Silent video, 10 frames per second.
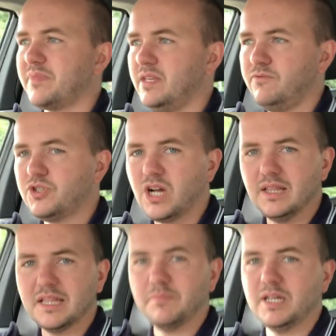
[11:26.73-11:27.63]
you've just got a
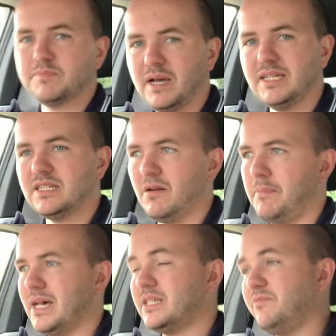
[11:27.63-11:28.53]
little bit of space. It's not
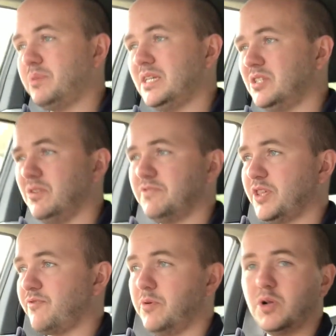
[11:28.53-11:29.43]
massive, but it's enough to
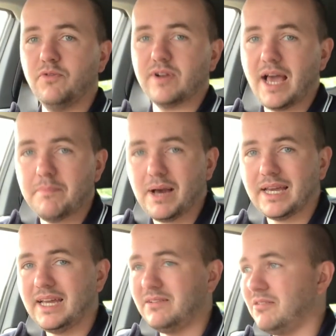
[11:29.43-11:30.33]
throw an overnight bag
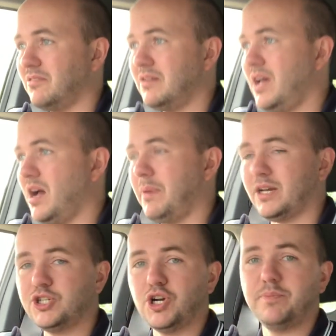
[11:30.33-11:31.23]
in, or a bag
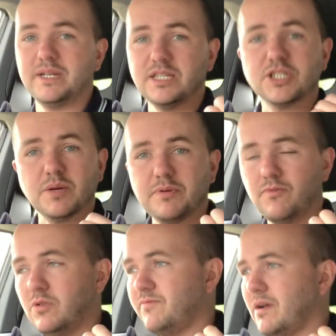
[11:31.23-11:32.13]
of shopping in, to stop it
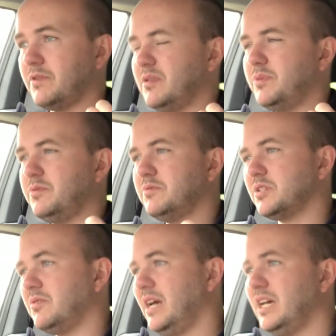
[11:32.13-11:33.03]
rolling around in the boot.
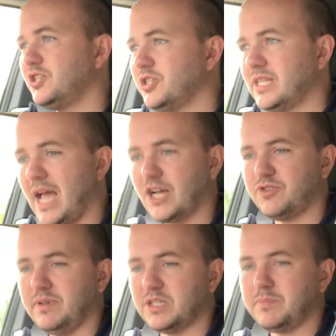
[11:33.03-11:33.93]
So it's just that extra
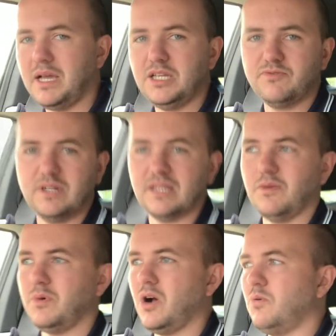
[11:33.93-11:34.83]
bit of space really,
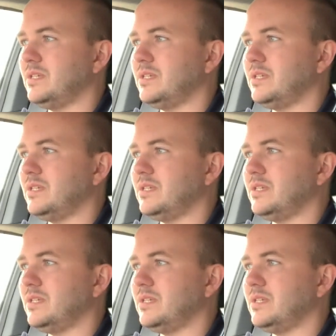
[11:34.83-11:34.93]
and we always